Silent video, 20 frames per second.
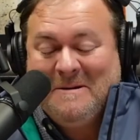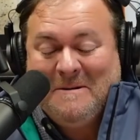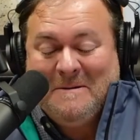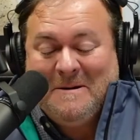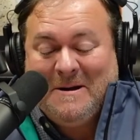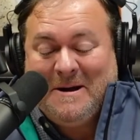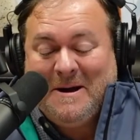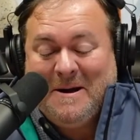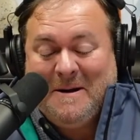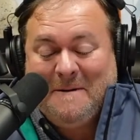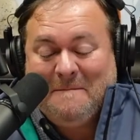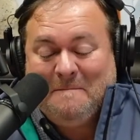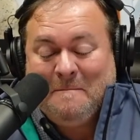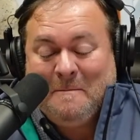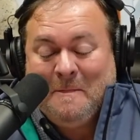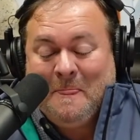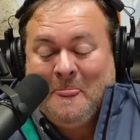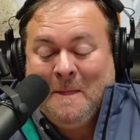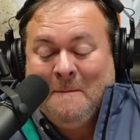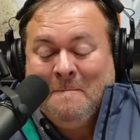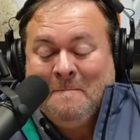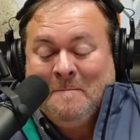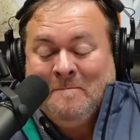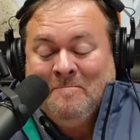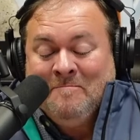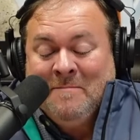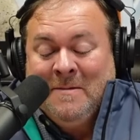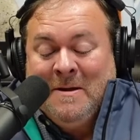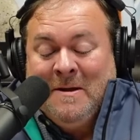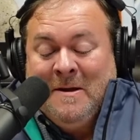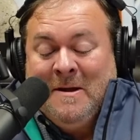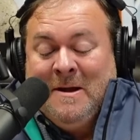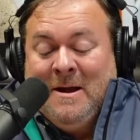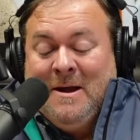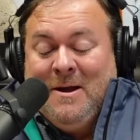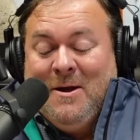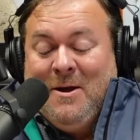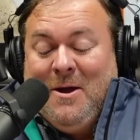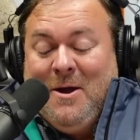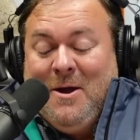So what's yours? What's your?